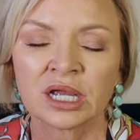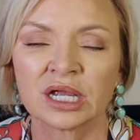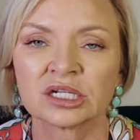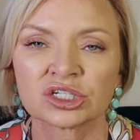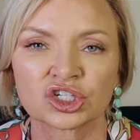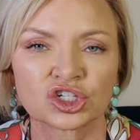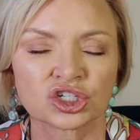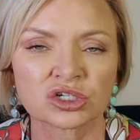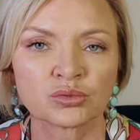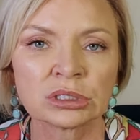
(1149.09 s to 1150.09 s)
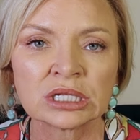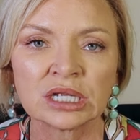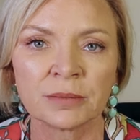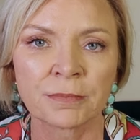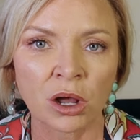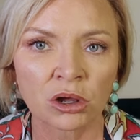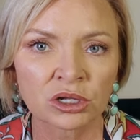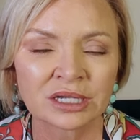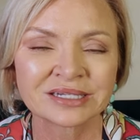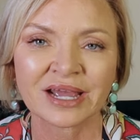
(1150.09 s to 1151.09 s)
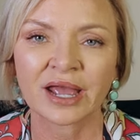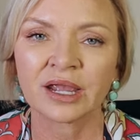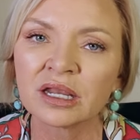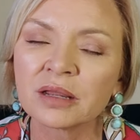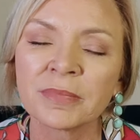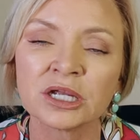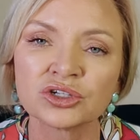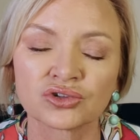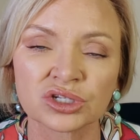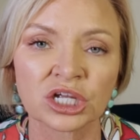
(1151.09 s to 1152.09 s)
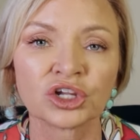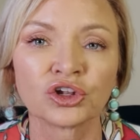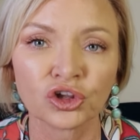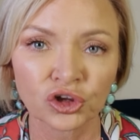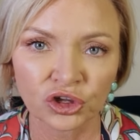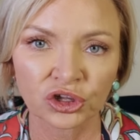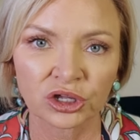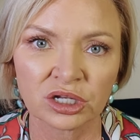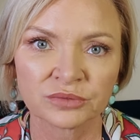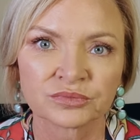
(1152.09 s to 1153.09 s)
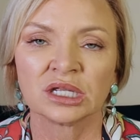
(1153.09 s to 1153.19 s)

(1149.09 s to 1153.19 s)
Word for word: It's just really emollient and it makes your skin look good.